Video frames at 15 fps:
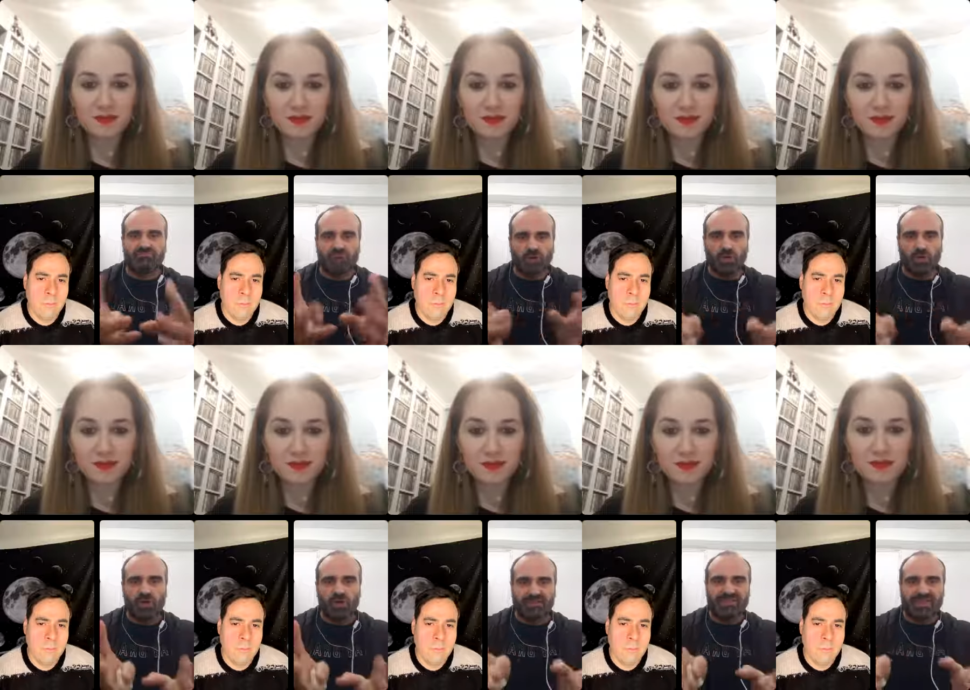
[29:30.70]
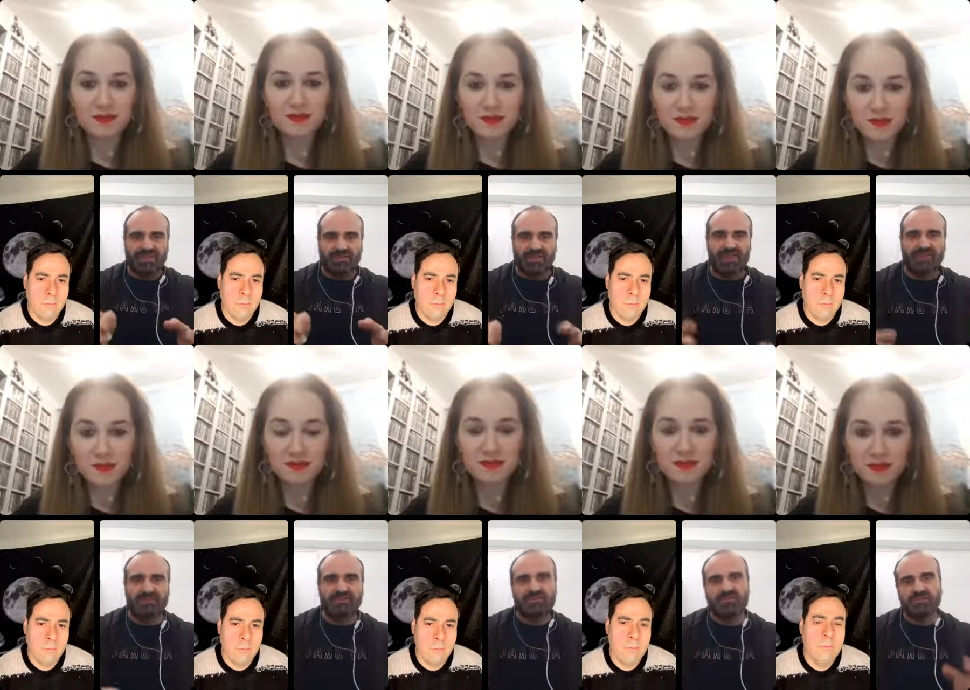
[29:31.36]
Speaker 1: works like
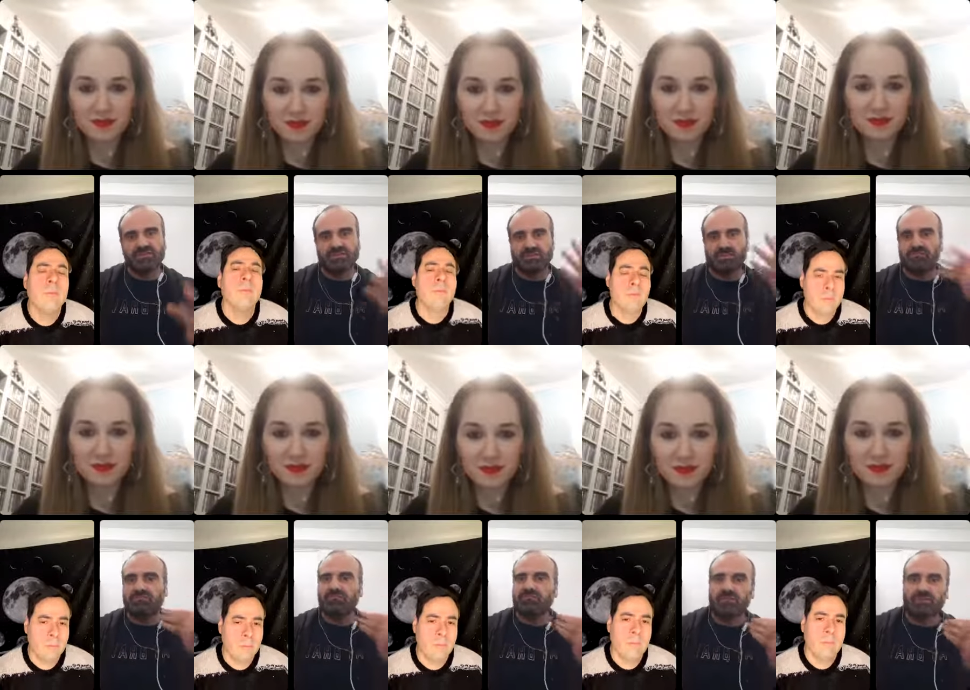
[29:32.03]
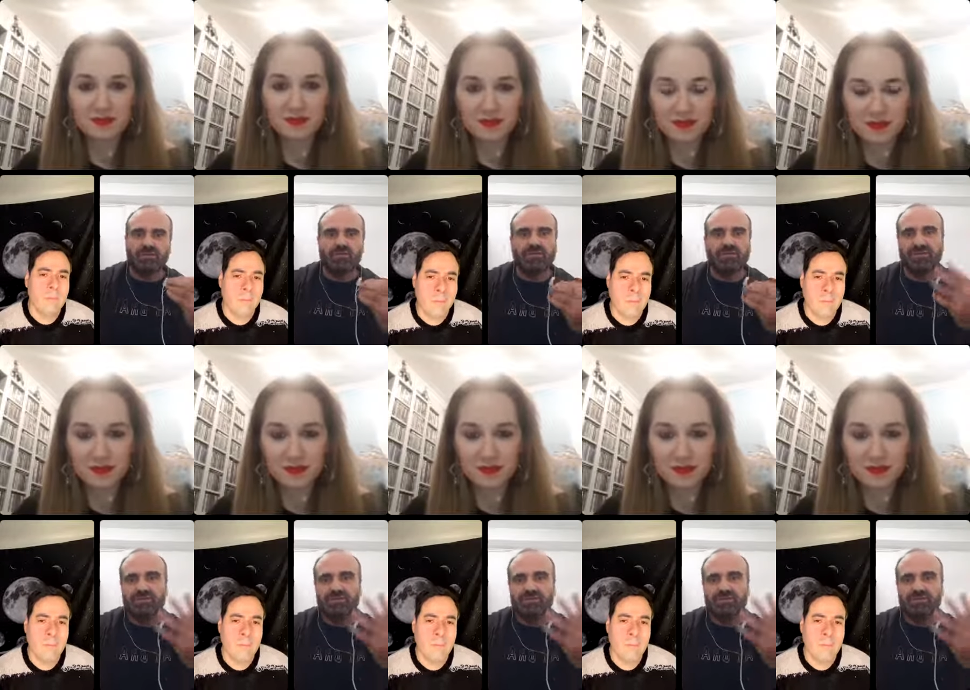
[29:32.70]
that. So mm-hmm.